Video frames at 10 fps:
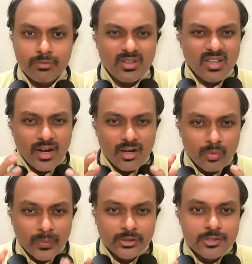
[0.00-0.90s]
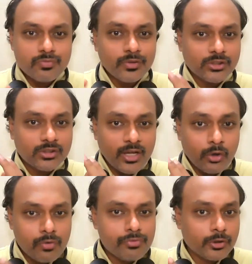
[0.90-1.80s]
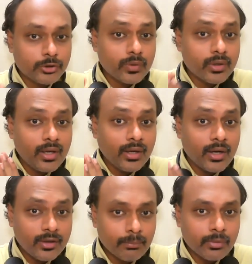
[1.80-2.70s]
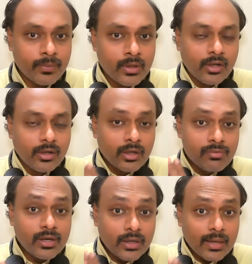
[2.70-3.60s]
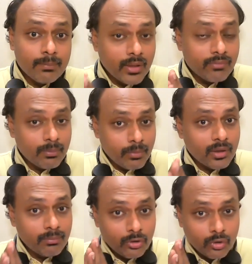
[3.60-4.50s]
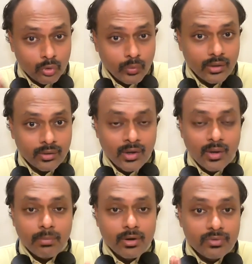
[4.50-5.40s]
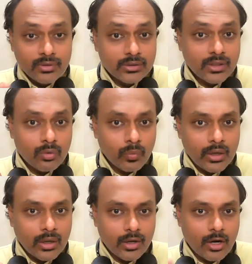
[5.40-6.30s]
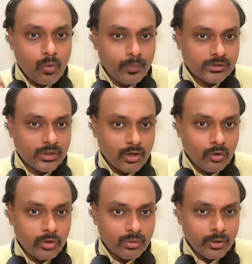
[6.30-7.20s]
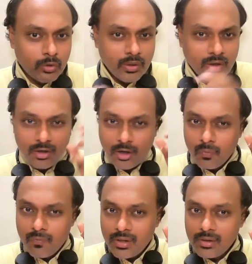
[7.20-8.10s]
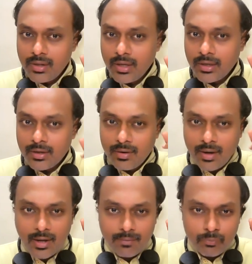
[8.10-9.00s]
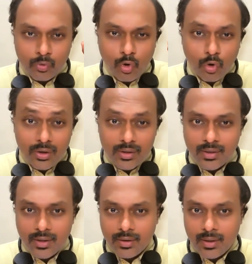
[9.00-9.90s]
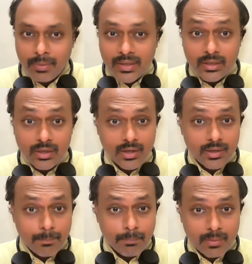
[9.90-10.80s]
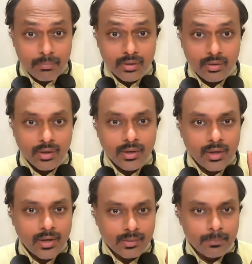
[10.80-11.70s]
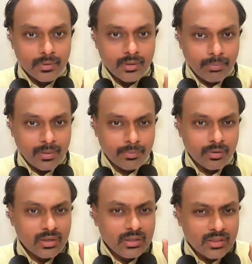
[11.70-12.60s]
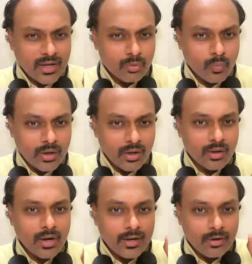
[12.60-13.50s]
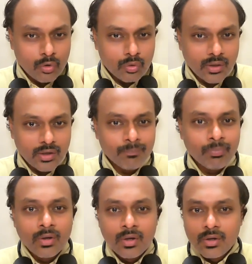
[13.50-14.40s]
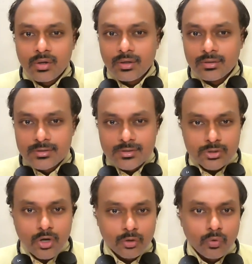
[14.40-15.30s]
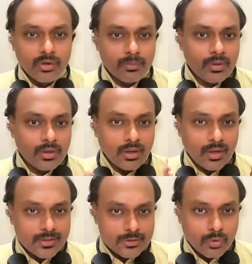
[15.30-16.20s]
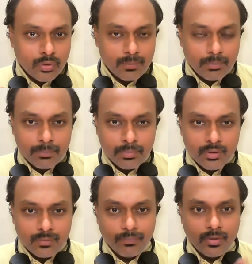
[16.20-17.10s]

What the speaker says: See, there are questions which they know for sure they can attempt. Given time, they will be able to do it. But within that 1 hour, how much they are going to be doing it, how well they can have hold their mind, temperament, and attempt the paper in that 1 hour, and know that this is not going to be a high scoring paper.